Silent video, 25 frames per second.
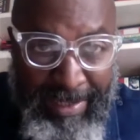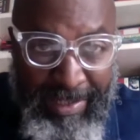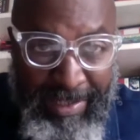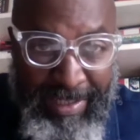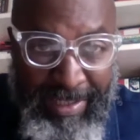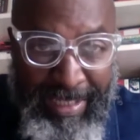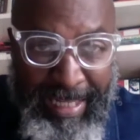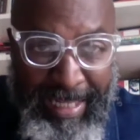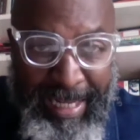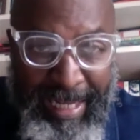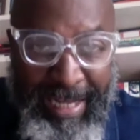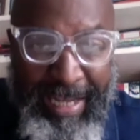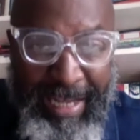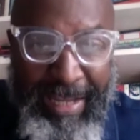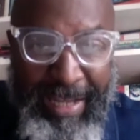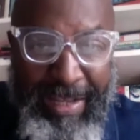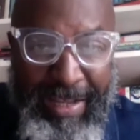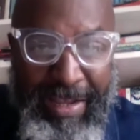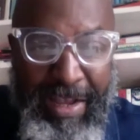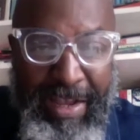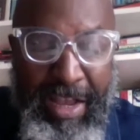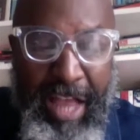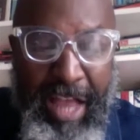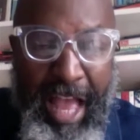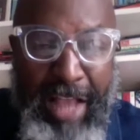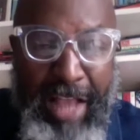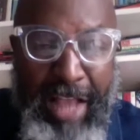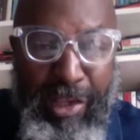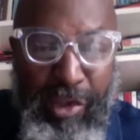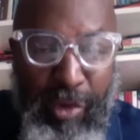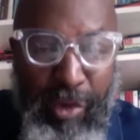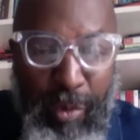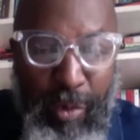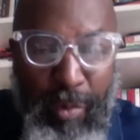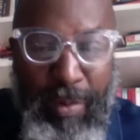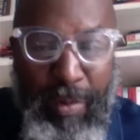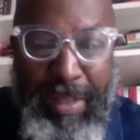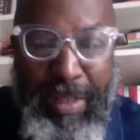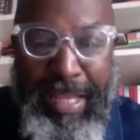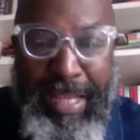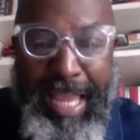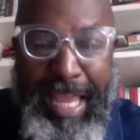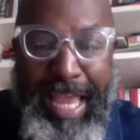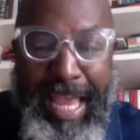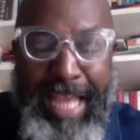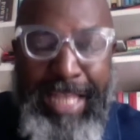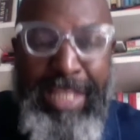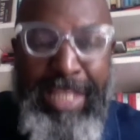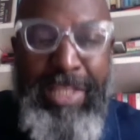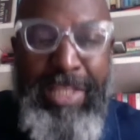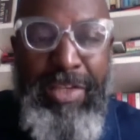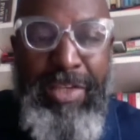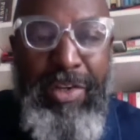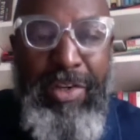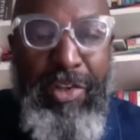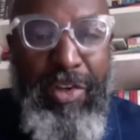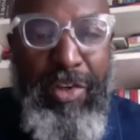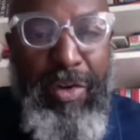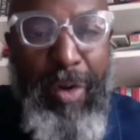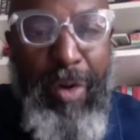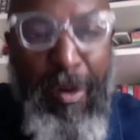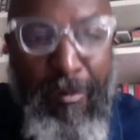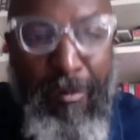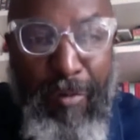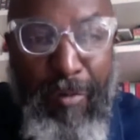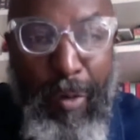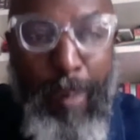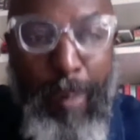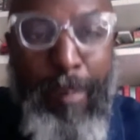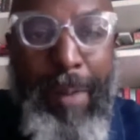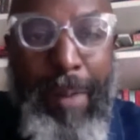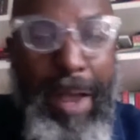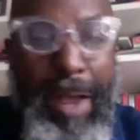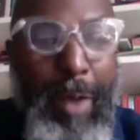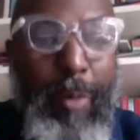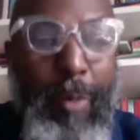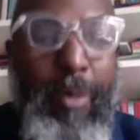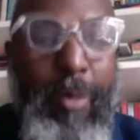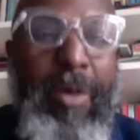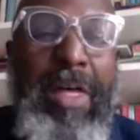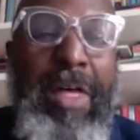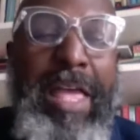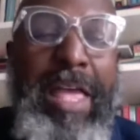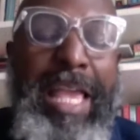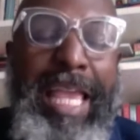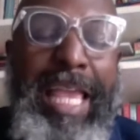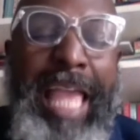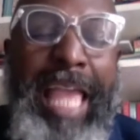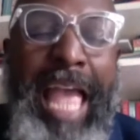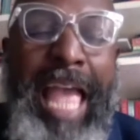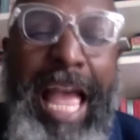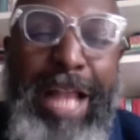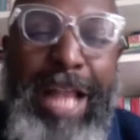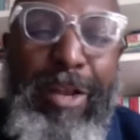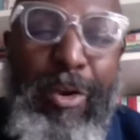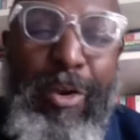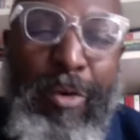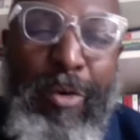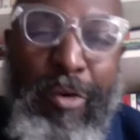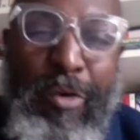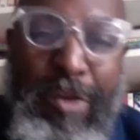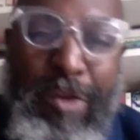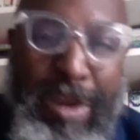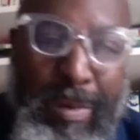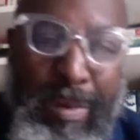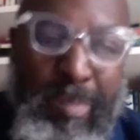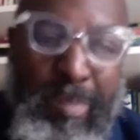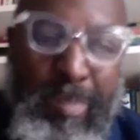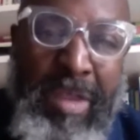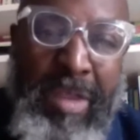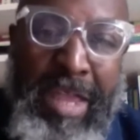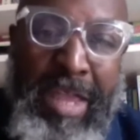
just like, and so the exertion of your power can create